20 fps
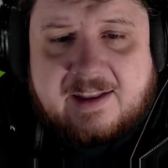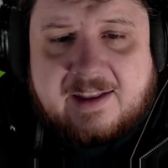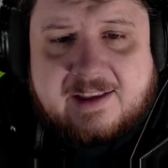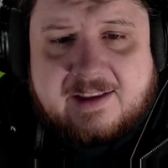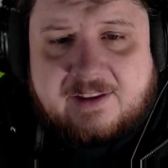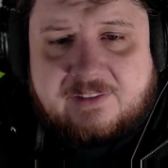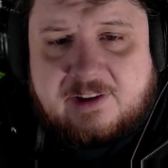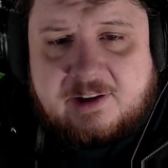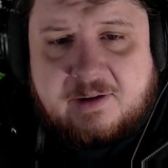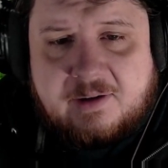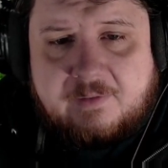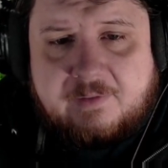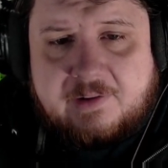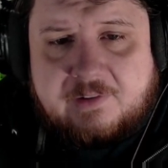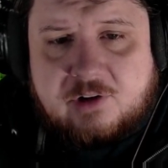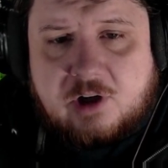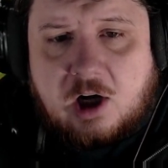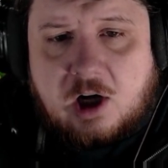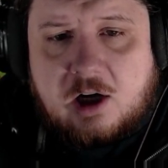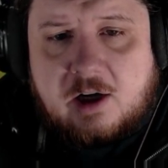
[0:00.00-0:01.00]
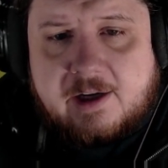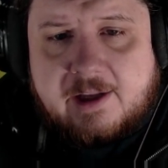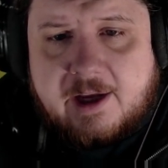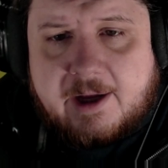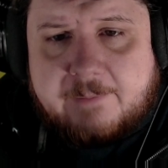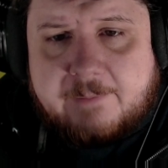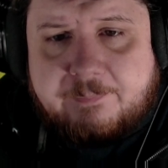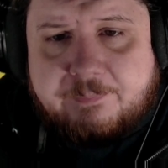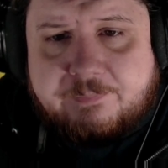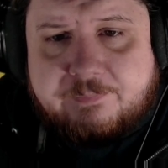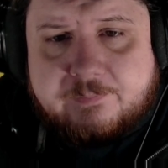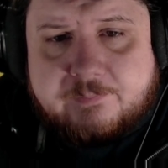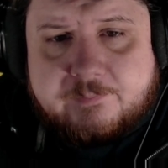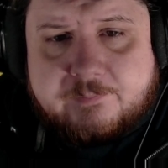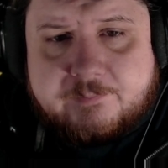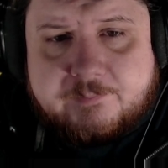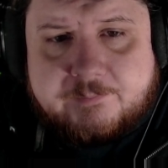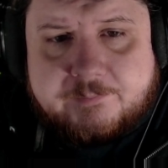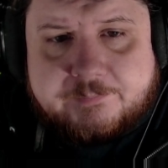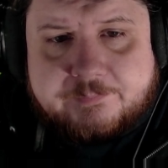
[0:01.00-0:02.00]
Like, let's say you have Asgarnia.
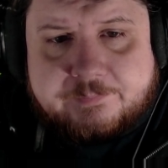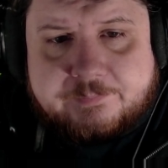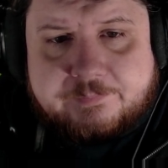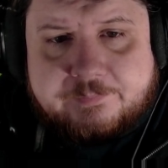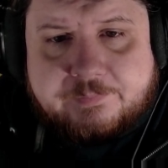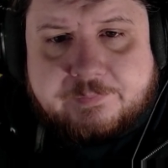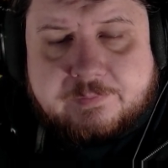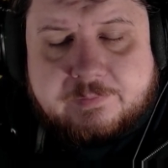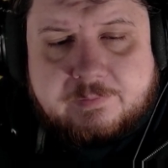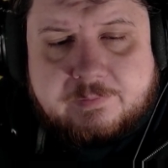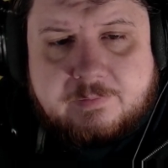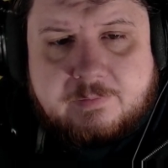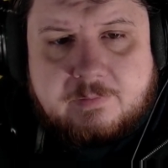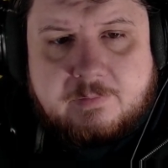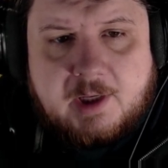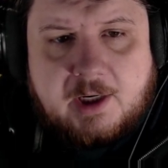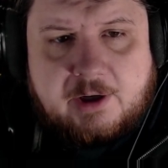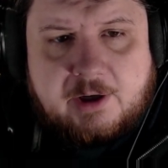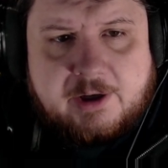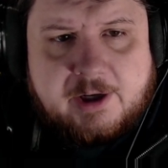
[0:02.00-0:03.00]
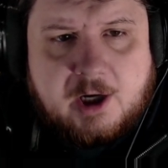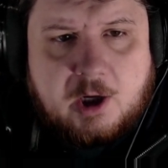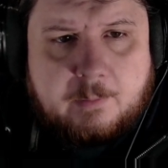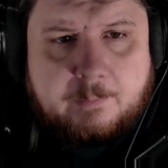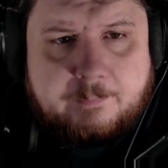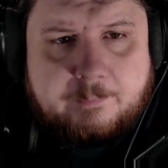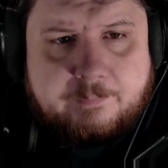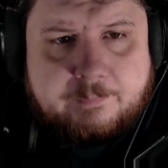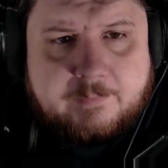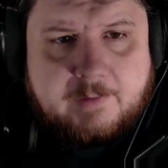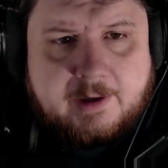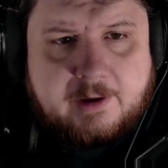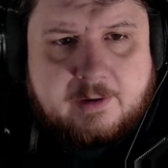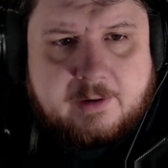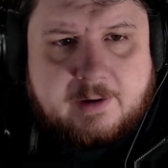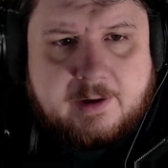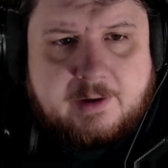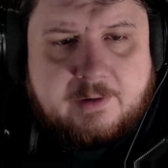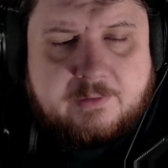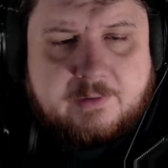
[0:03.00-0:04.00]
Here you go. Here
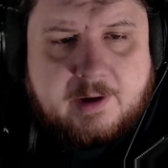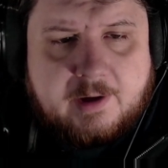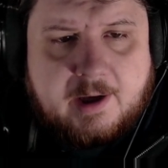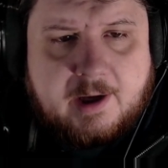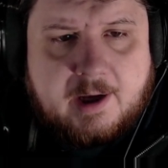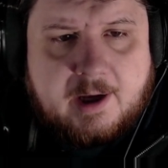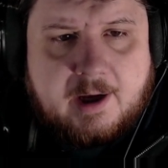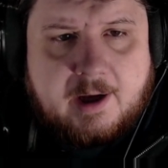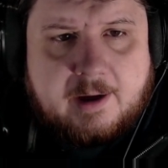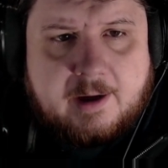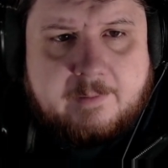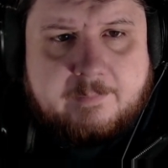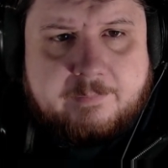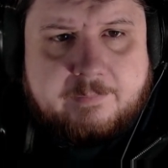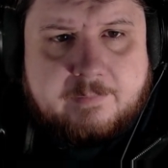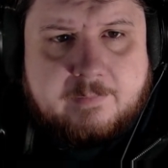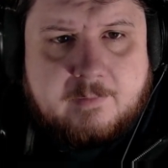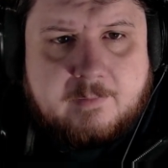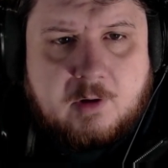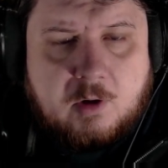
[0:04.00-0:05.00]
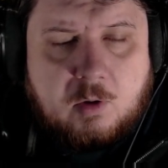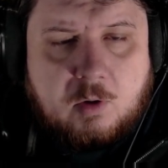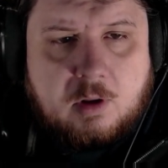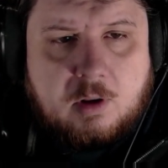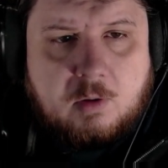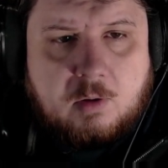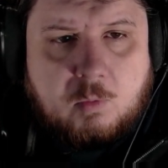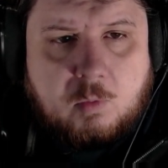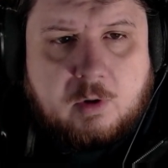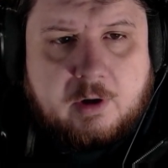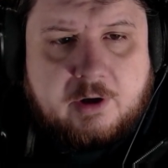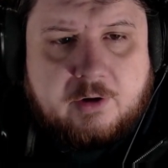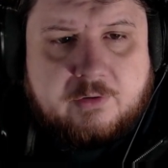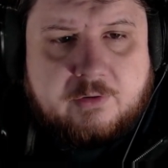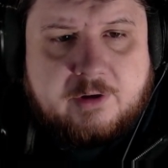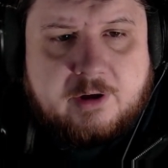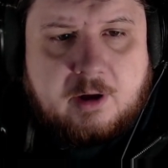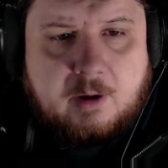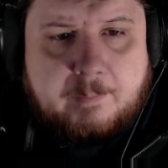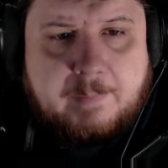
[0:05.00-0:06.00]
is Warriors
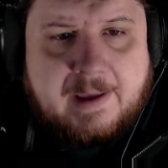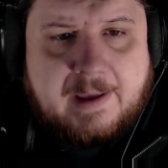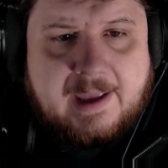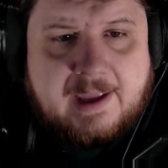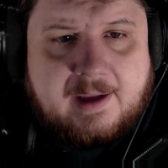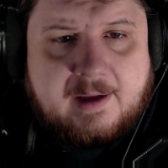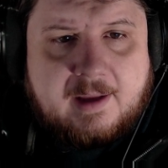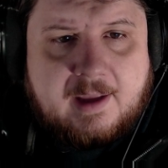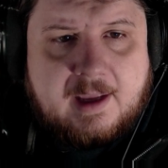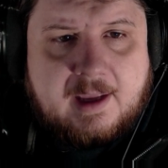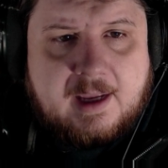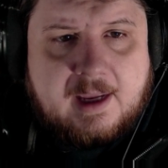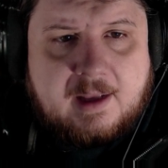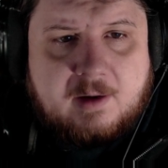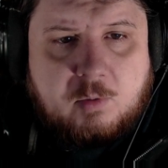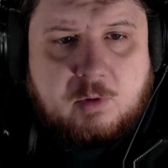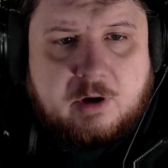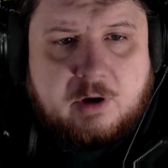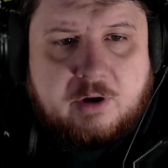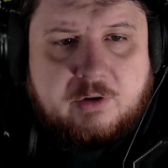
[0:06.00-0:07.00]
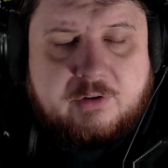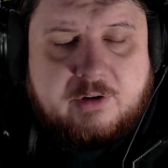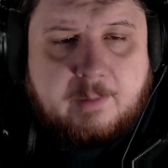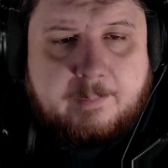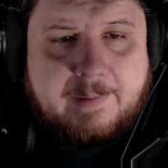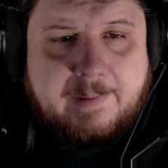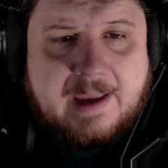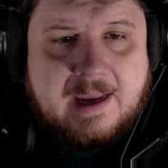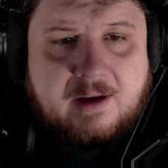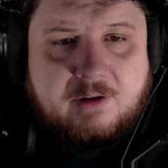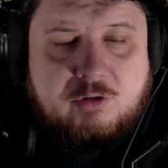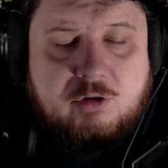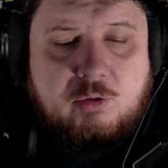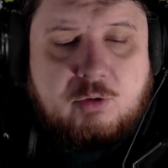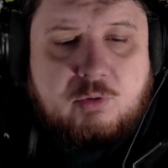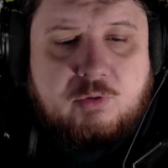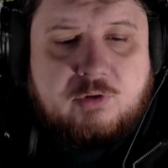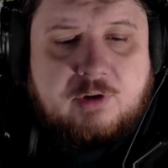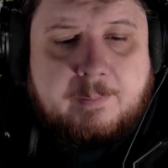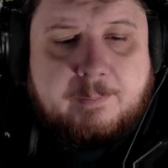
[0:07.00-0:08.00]
Guild Bank and Warriors Guild Bank, two
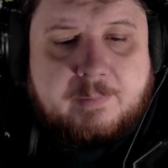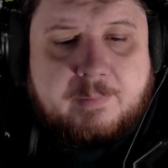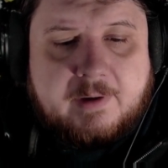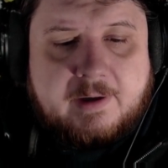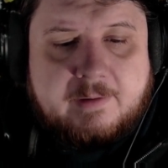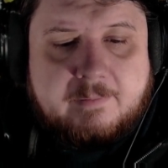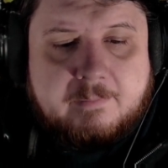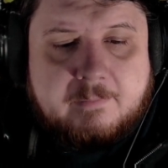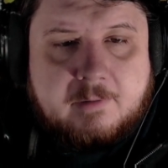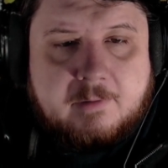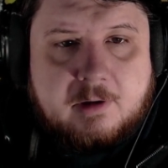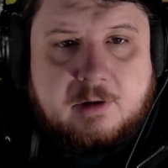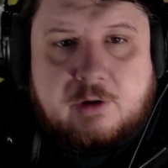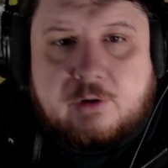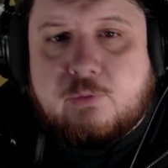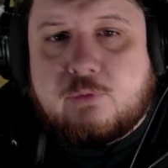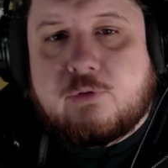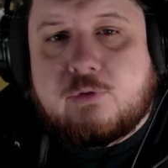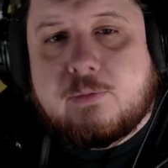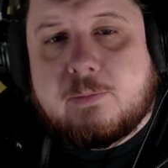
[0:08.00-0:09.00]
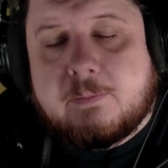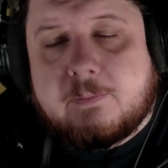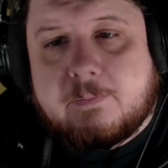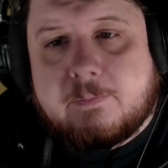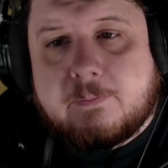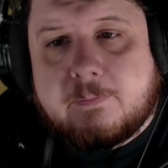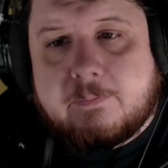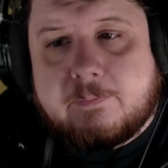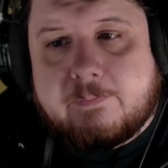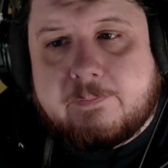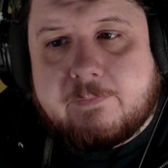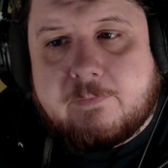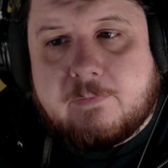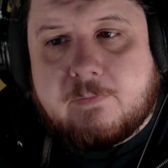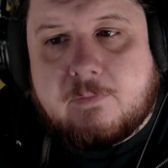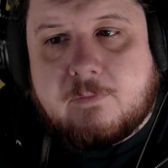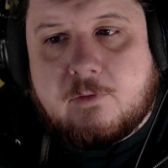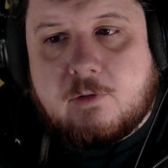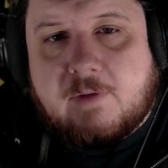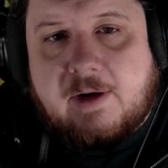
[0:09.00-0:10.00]
separate clues
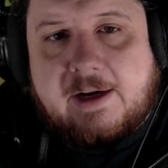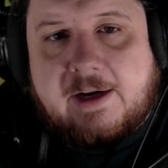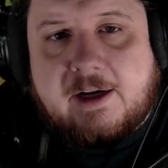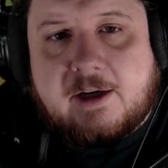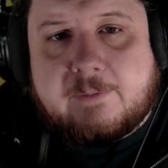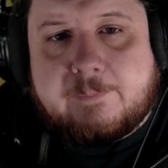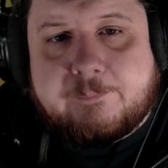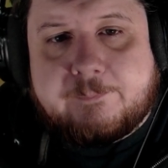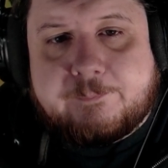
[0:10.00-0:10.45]
right here.